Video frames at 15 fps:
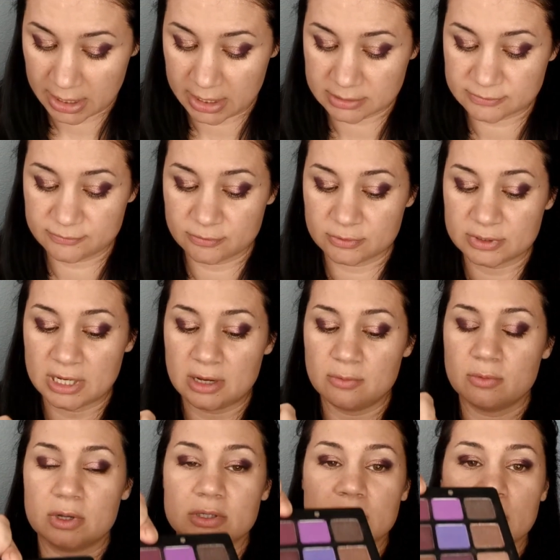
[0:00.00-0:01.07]
and for
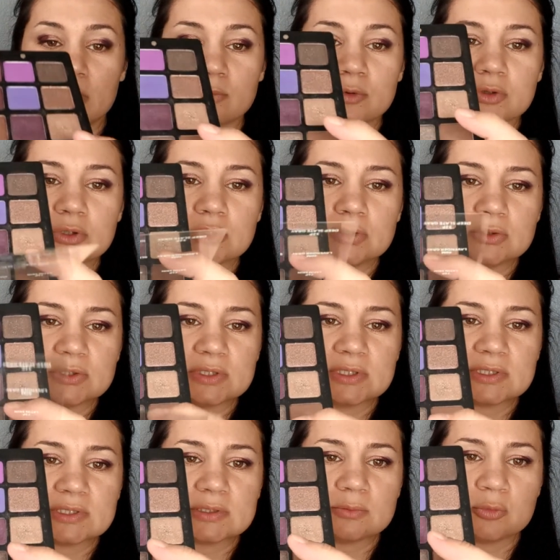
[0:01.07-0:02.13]
that one I'm going to use
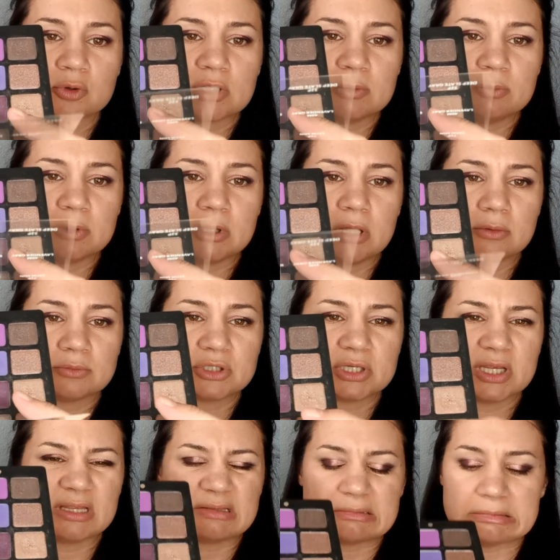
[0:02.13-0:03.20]
this smoky plum
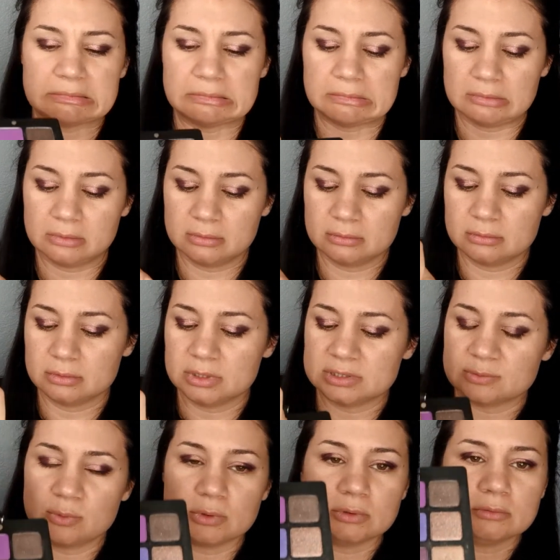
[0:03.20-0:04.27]
shade Ugh,
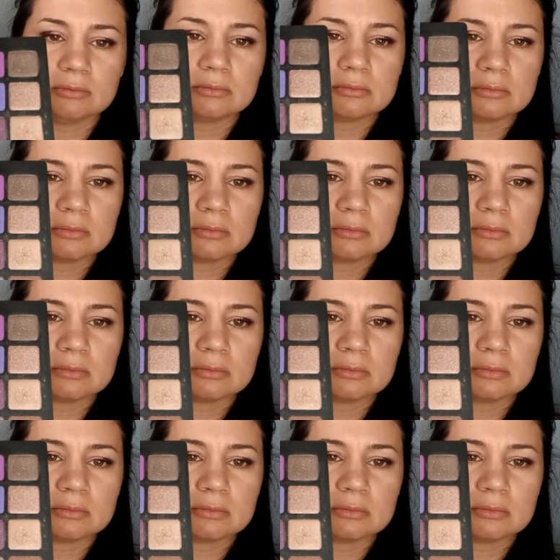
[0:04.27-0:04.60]
this one